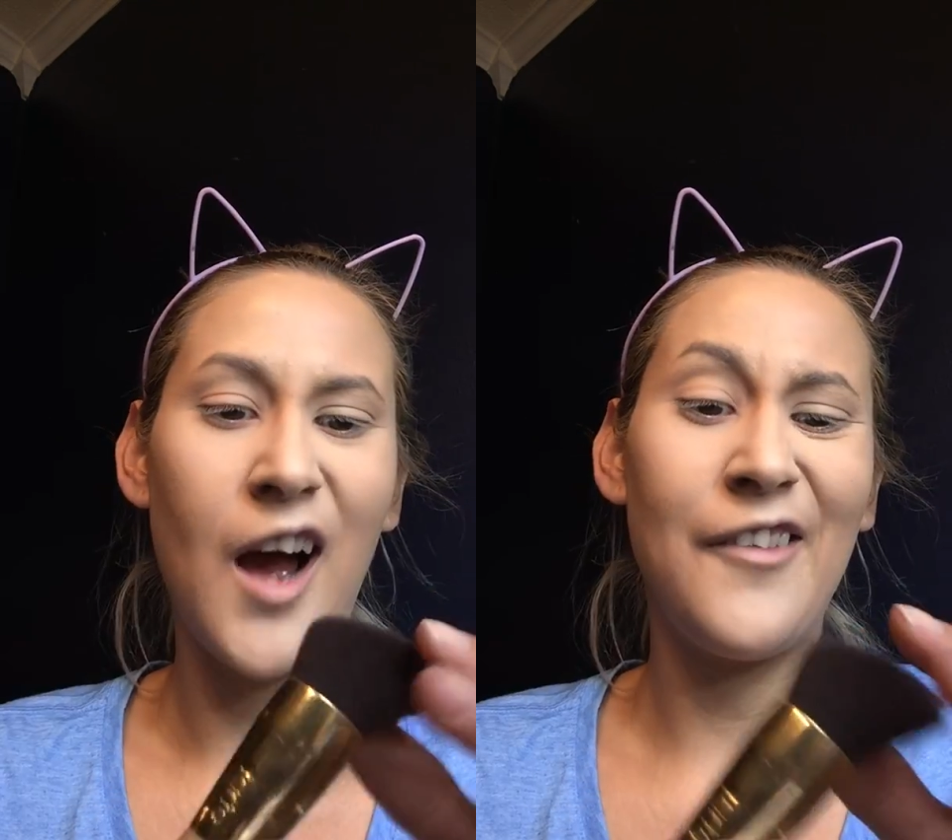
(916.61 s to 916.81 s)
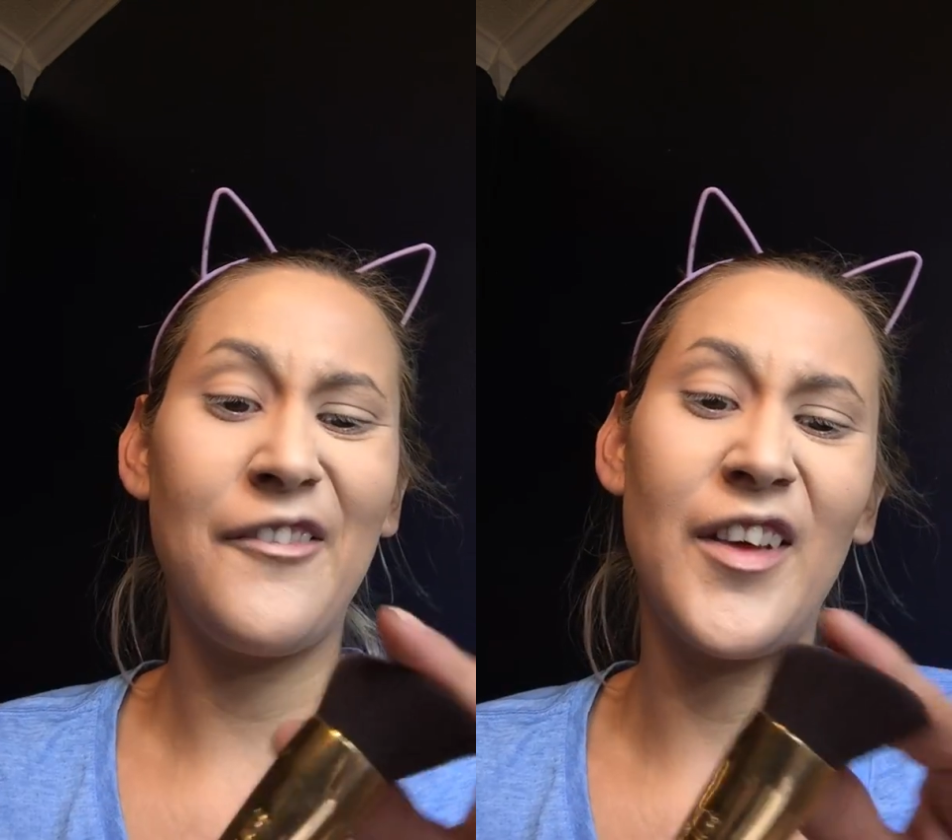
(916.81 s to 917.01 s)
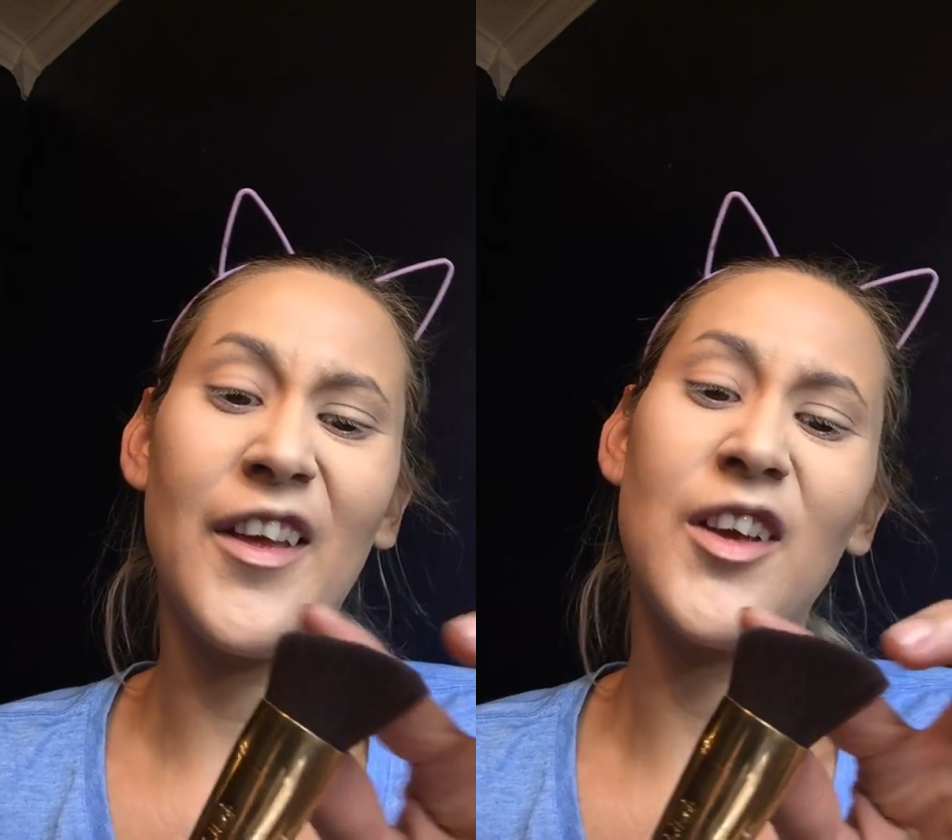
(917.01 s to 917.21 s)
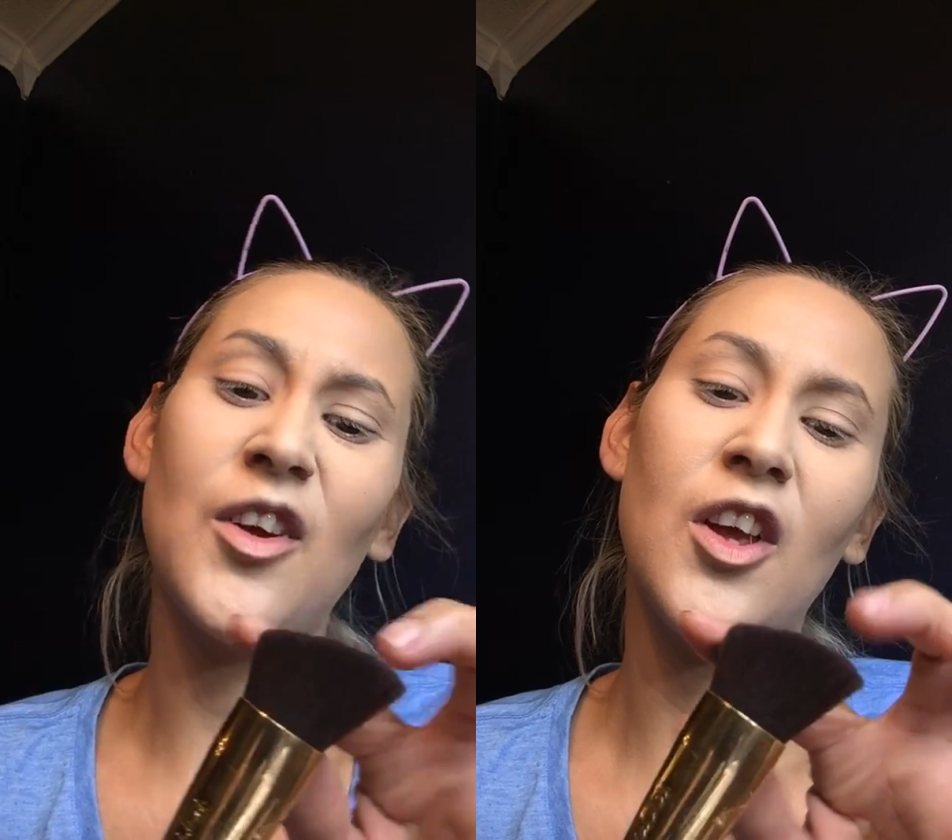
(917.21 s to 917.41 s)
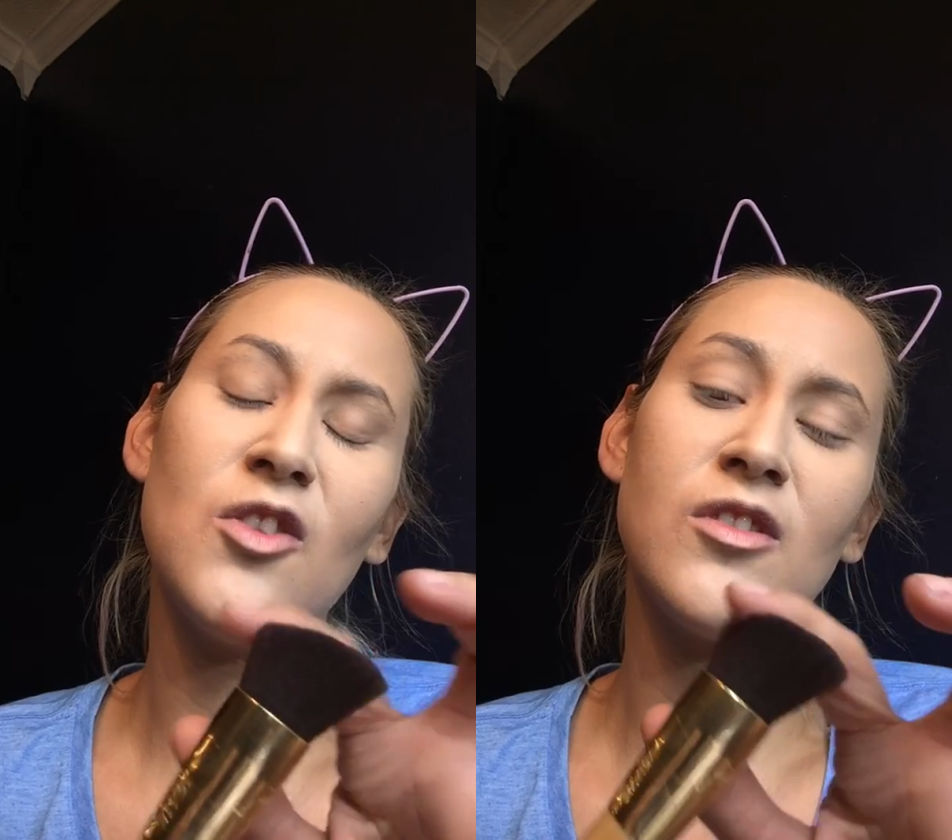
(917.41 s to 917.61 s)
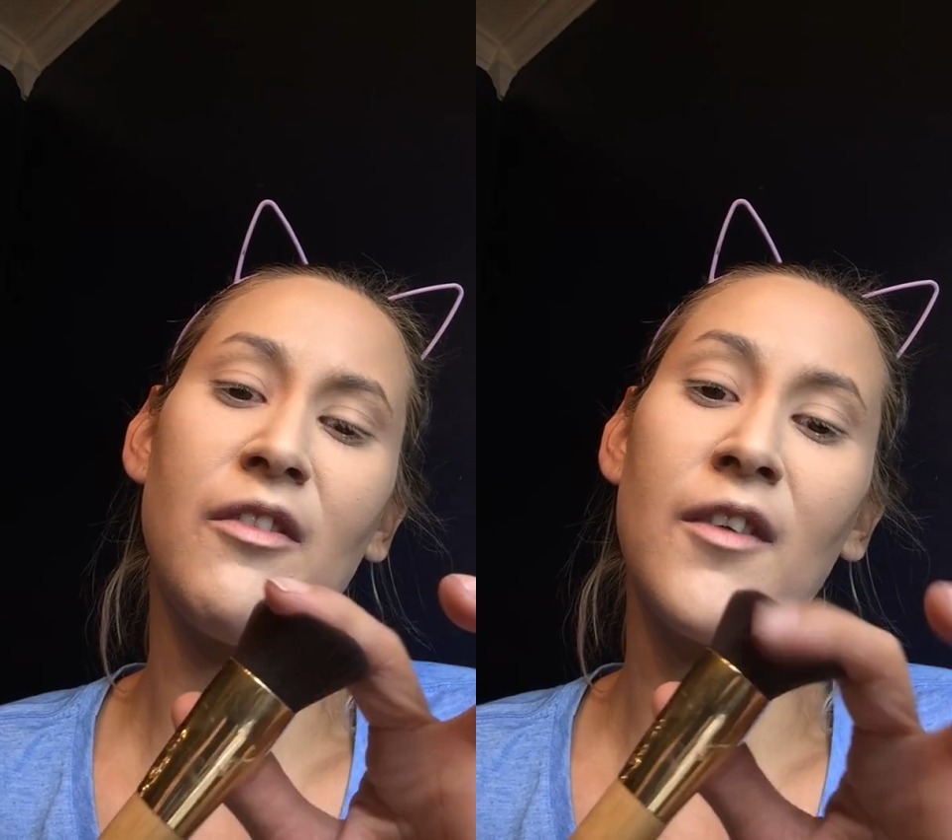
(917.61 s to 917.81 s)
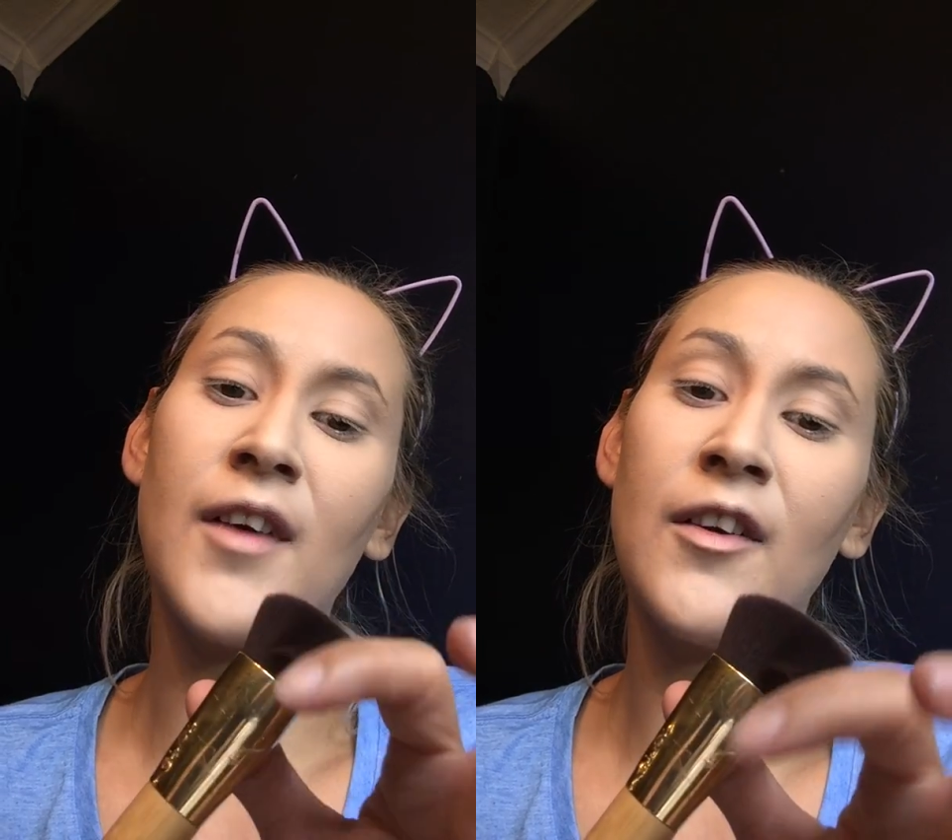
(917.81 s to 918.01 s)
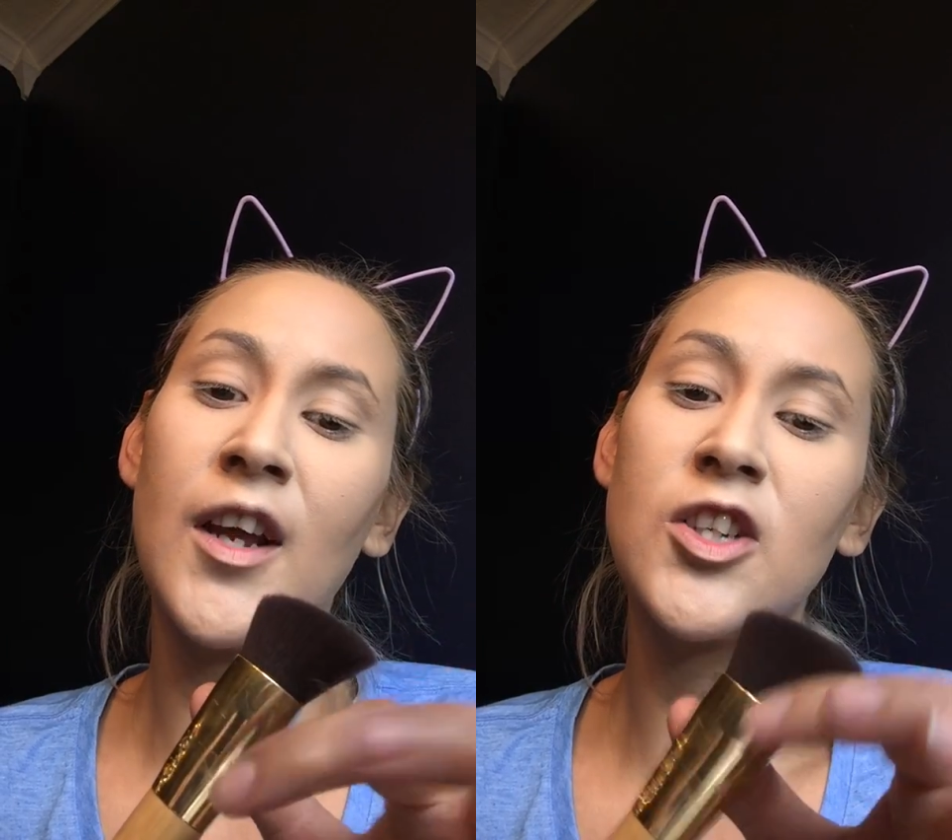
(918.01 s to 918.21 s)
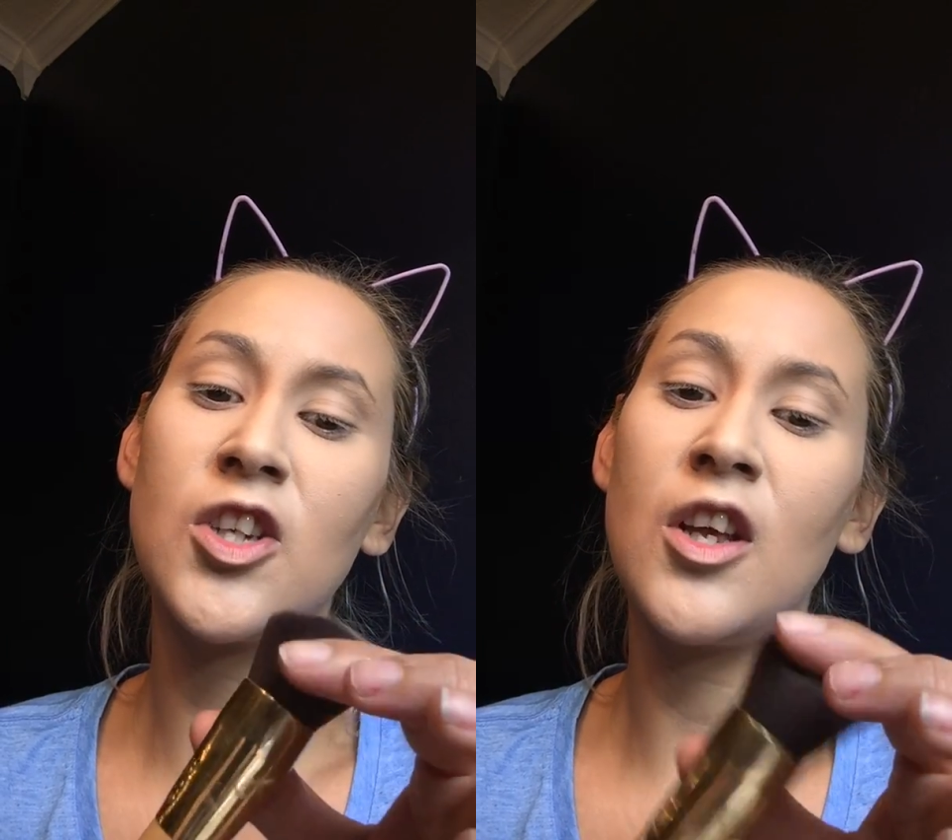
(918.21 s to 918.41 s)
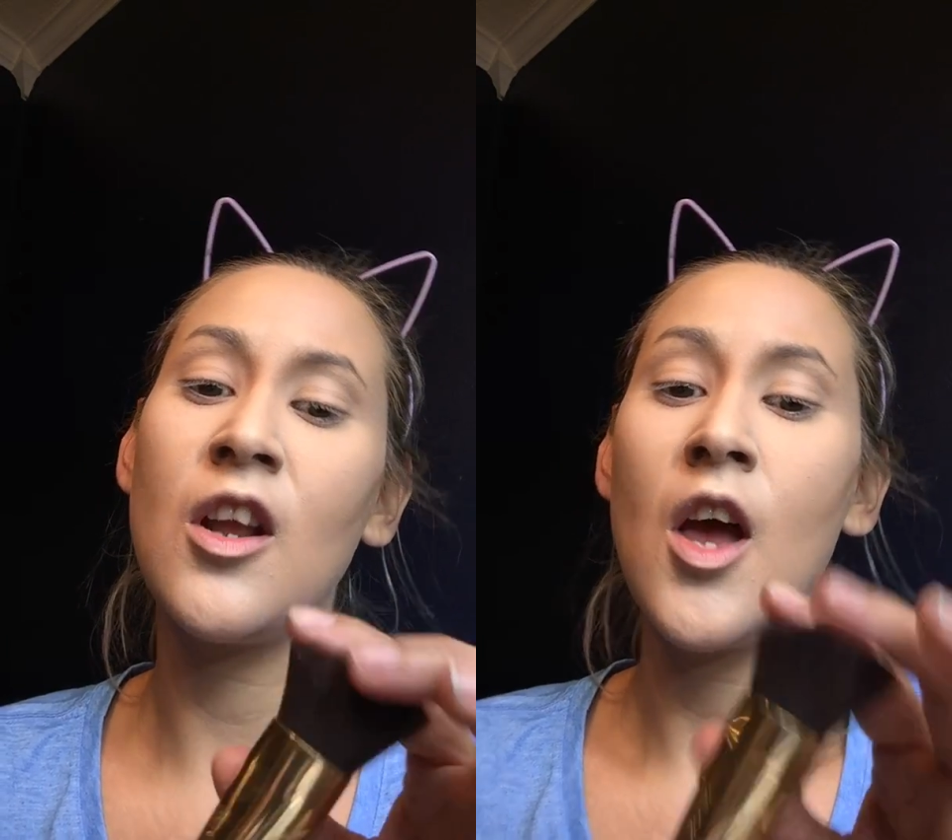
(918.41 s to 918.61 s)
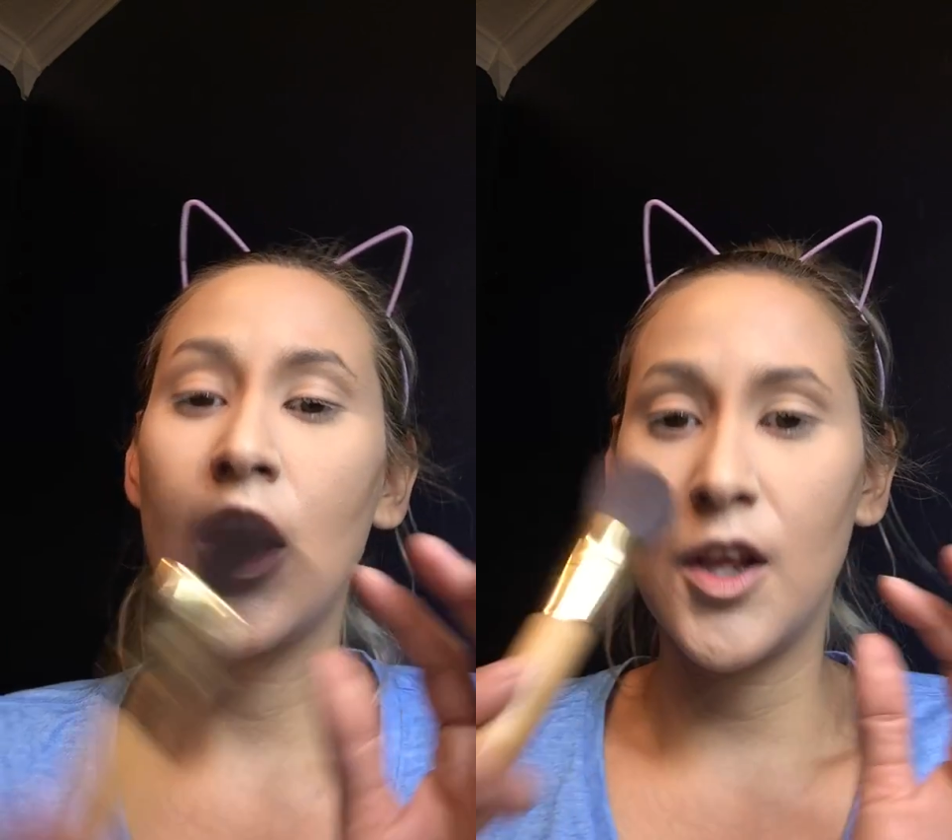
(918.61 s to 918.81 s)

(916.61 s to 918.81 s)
I feel like you could use it for foundation.